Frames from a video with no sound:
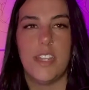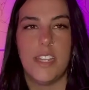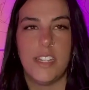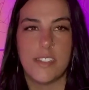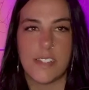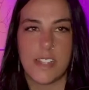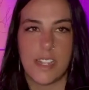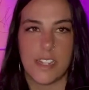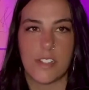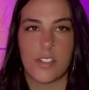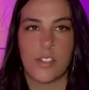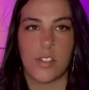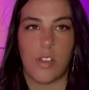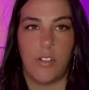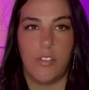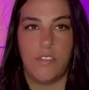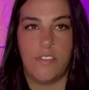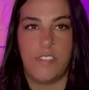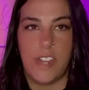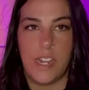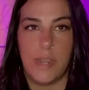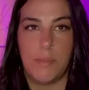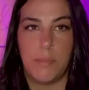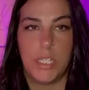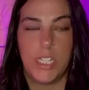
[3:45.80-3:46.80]
things like soul
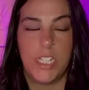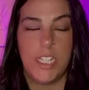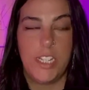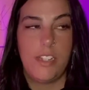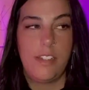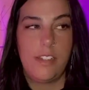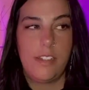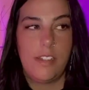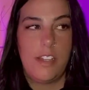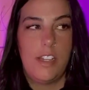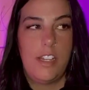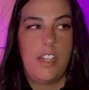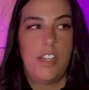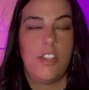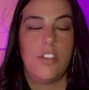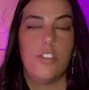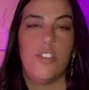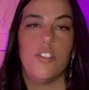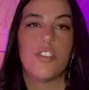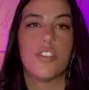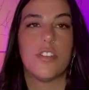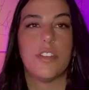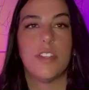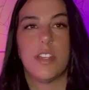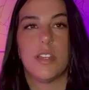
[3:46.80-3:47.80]
family.
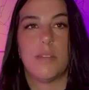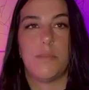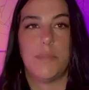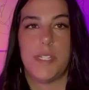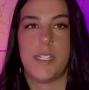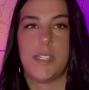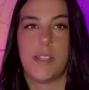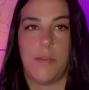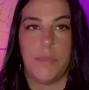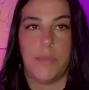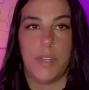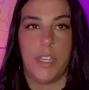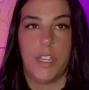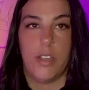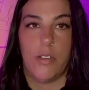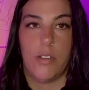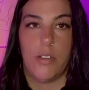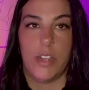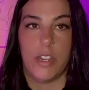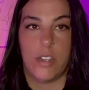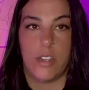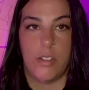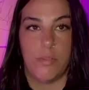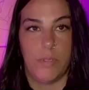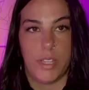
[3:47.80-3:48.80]
Usually there'll be something
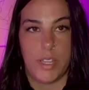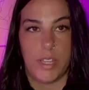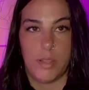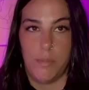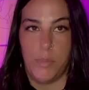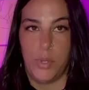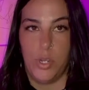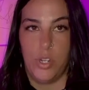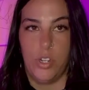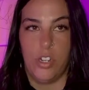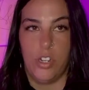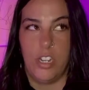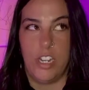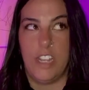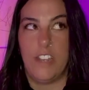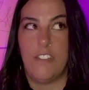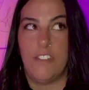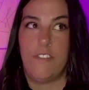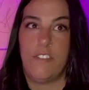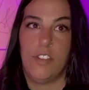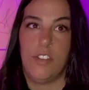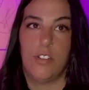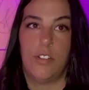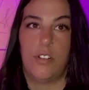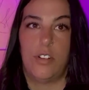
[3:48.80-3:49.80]
going on with the moon
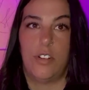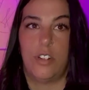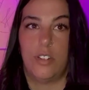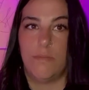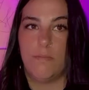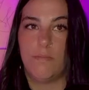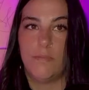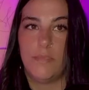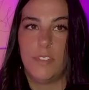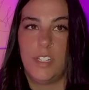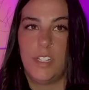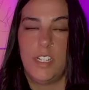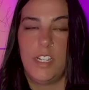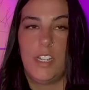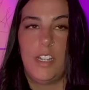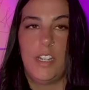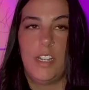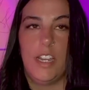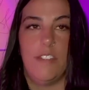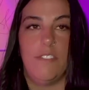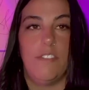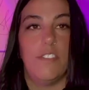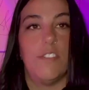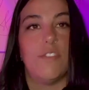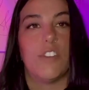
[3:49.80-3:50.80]
if
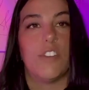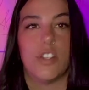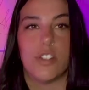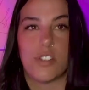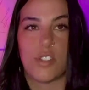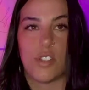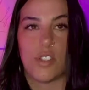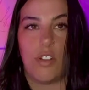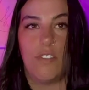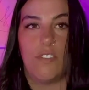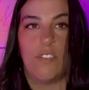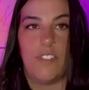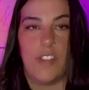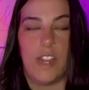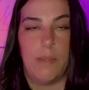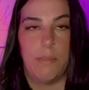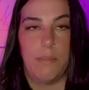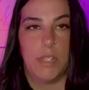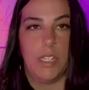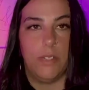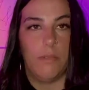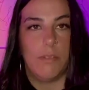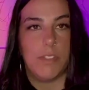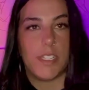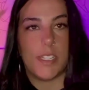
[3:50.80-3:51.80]
you've got soul
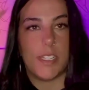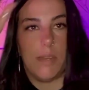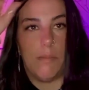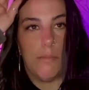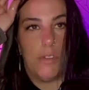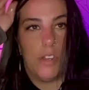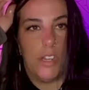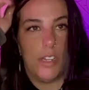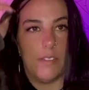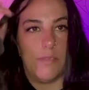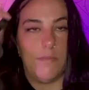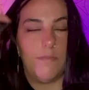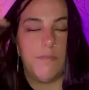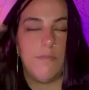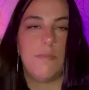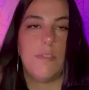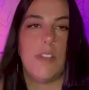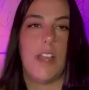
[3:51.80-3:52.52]
family with someone.